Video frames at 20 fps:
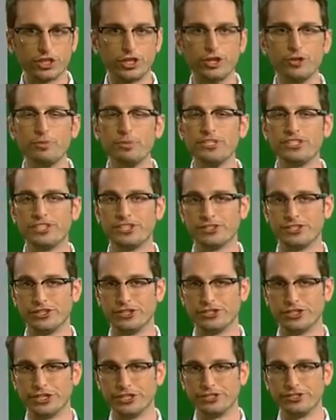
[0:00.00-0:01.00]
Cuba's
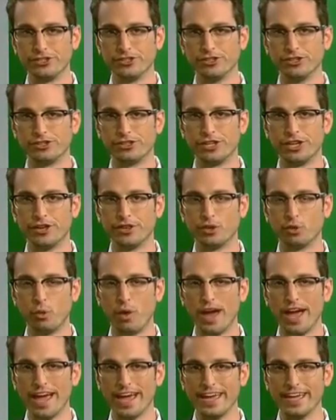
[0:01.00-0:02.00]
decision to look the other
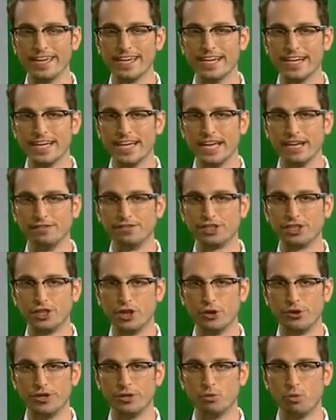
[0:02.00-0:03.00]
way if
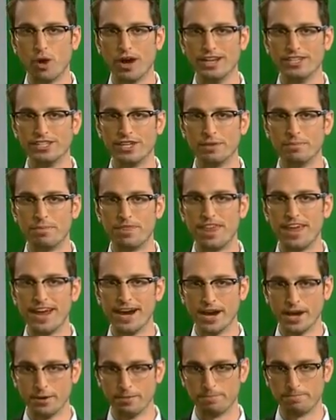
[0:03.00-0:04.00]
Snowden winds up
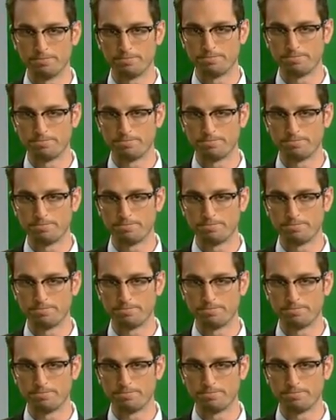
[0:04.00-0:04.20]
there.